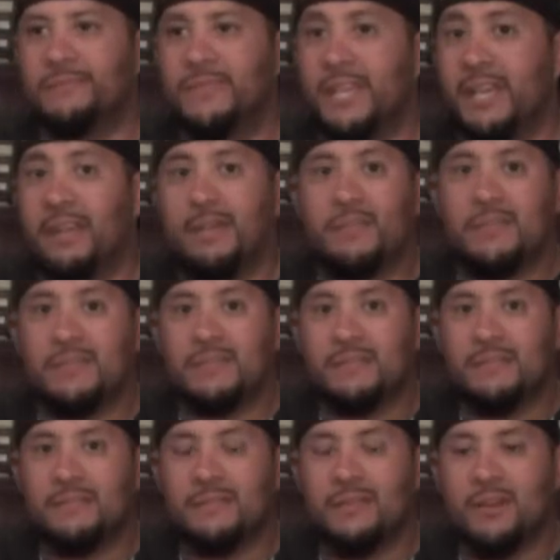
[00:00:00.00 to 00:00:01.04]

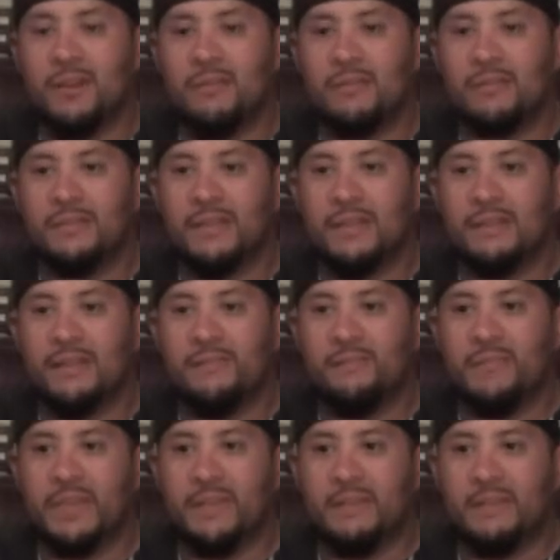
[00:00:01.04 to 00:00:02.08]
games, you know, that
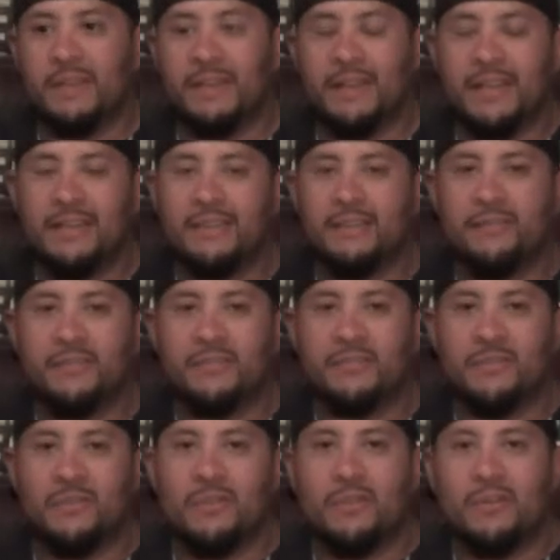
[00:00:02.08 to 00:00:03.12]
have been neglected for
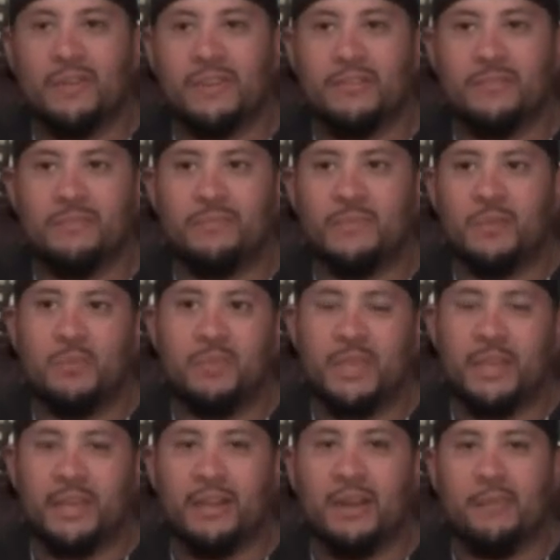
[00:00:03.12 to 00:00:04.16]
so long, and you
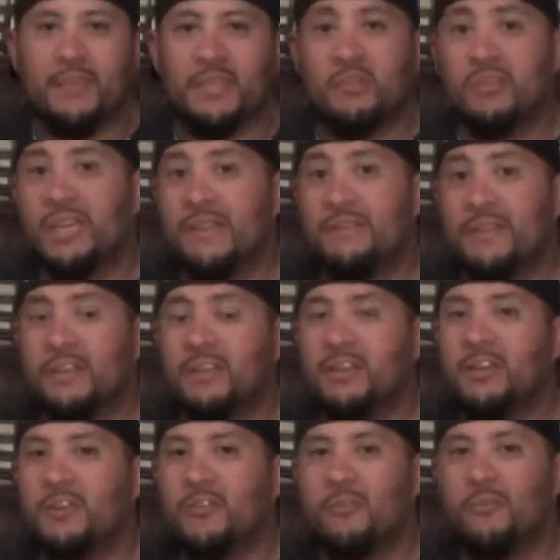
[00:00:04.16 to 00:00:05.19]
pick it up and you give it a
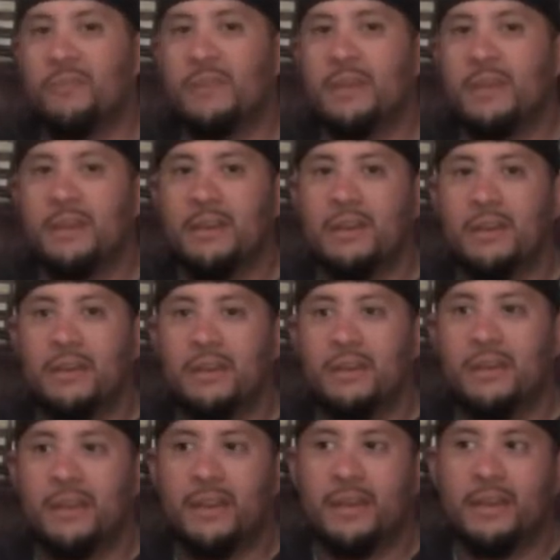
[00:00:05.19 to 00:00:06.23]
good home,
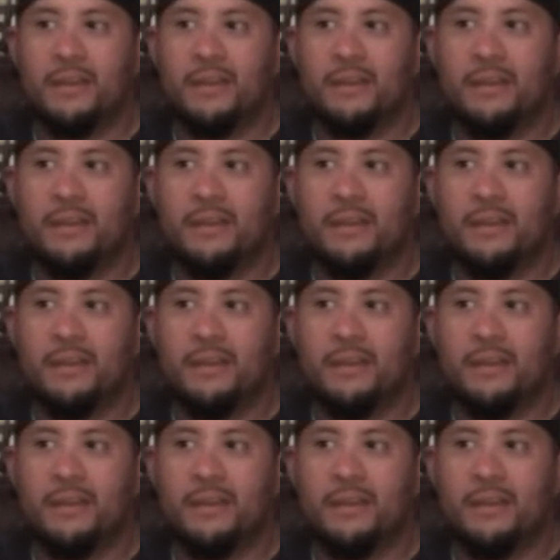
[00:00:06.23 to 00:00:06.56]
and